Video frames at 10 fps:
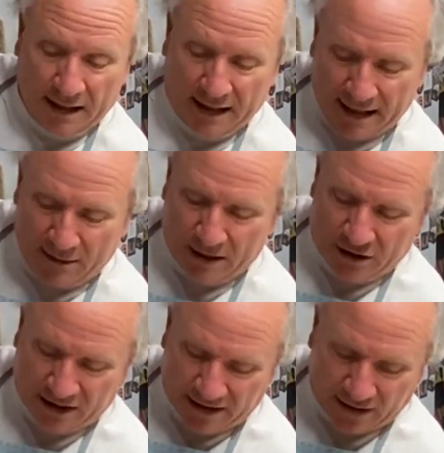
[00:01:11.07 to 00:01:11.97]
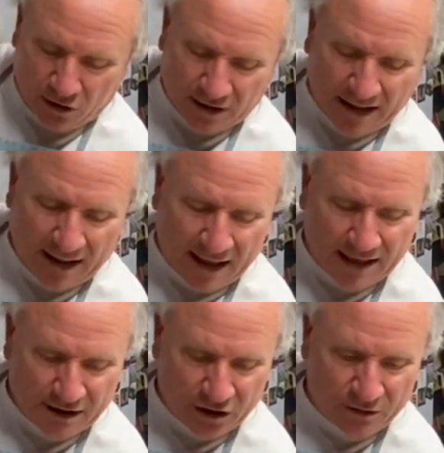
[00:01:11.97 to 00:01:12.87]
Anyways, as I look at it, I
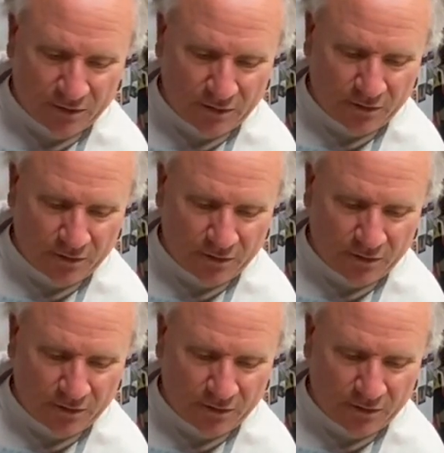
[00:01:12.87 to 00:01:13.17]
just